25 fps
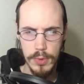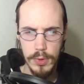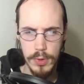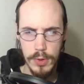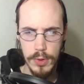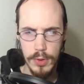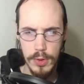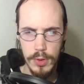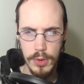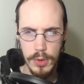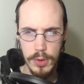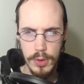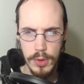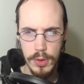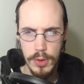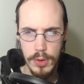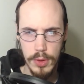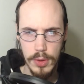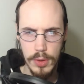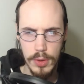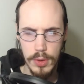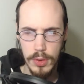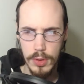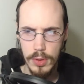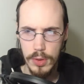
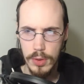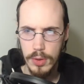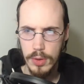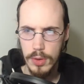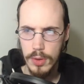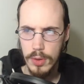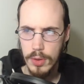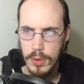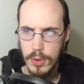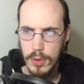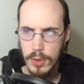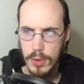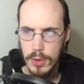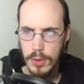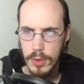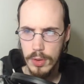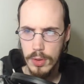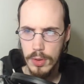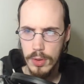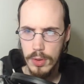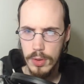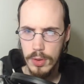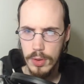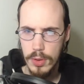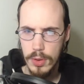
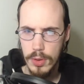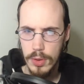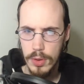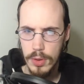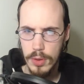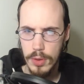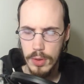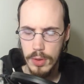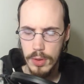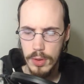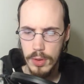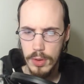(silence)